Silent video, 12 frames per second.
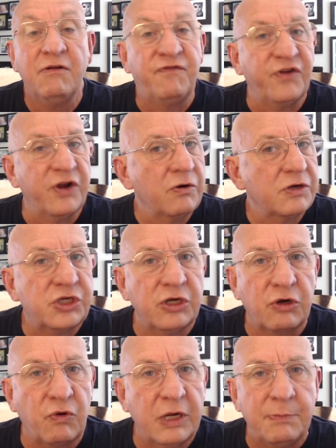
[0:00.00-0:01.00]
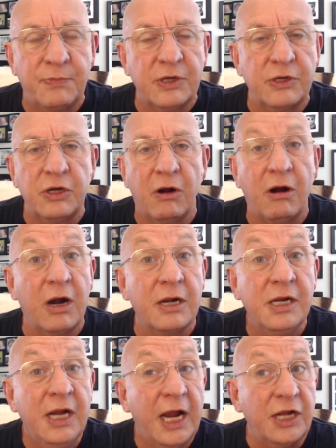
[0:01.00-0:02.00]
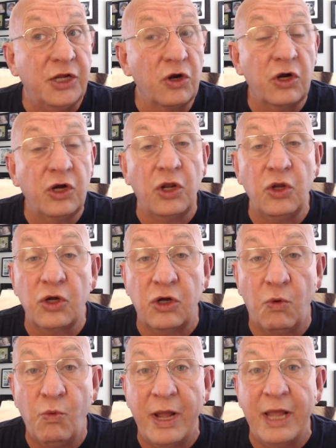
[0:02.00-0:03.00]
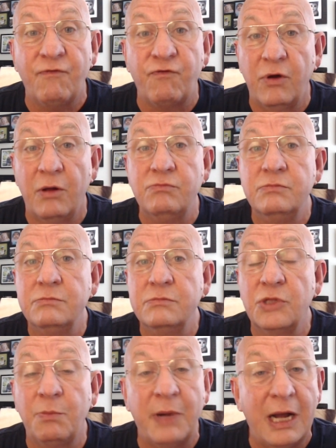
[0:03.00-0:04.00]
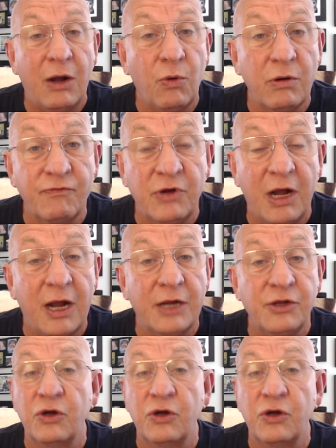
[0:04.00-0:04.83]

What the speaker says: Fear is going to creep into your heart, and you're going to look away from the power of God.